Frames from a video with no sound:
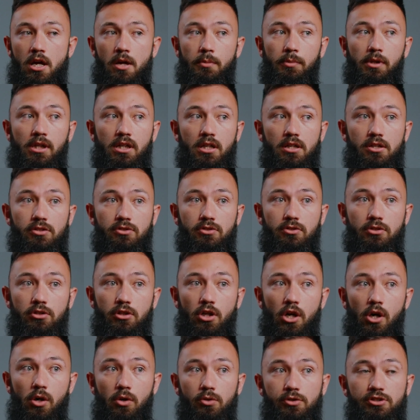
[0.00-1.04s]
because
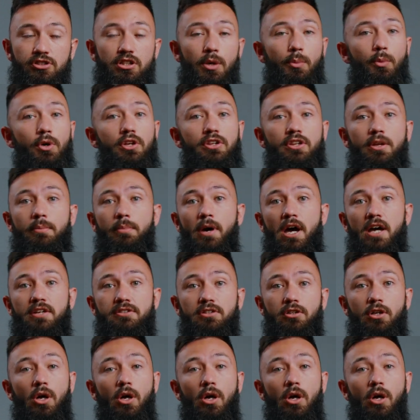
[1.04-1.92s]
someone that buys a